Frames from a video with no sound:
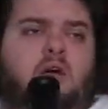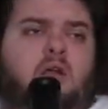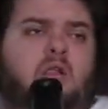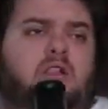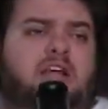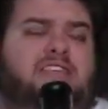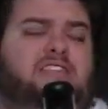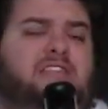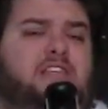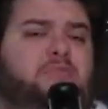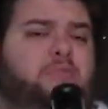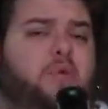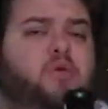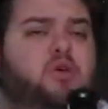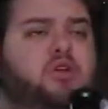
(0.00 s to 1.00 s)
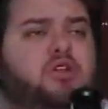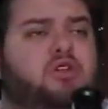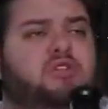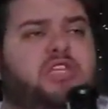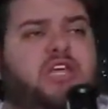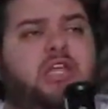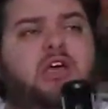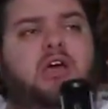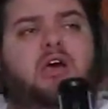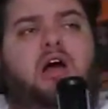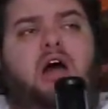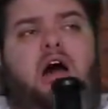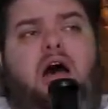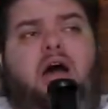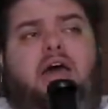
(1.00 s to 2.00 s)
less and less people are going to use it.
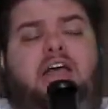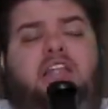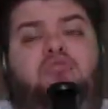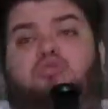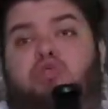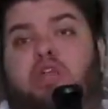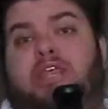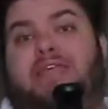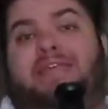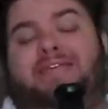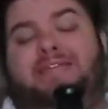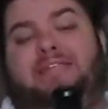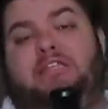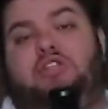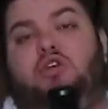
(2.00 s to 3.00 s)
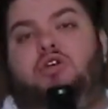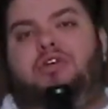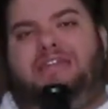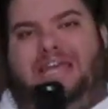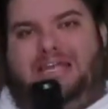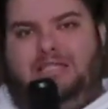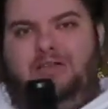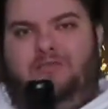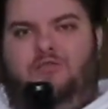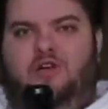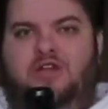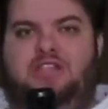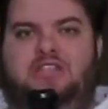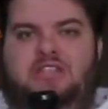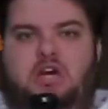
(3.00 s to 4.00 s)
It's really easy to connect to
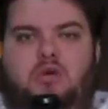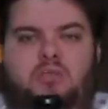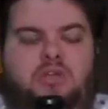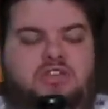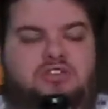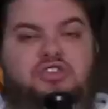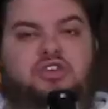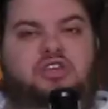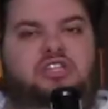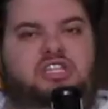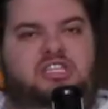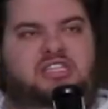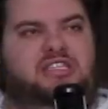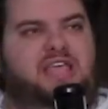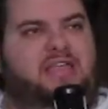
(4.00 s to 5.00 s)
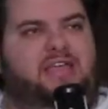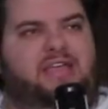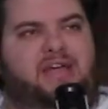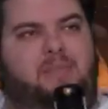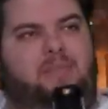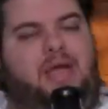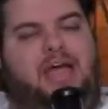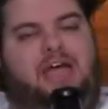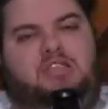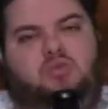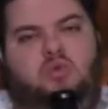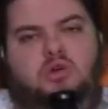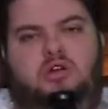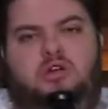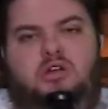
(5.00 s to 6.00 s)
friends, though, because you could just set like a
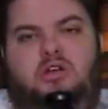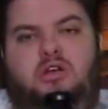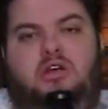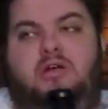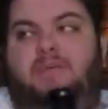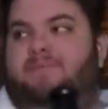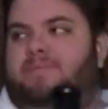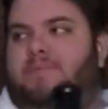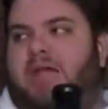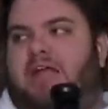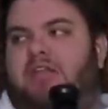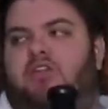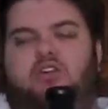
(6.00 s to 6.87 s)
password, and you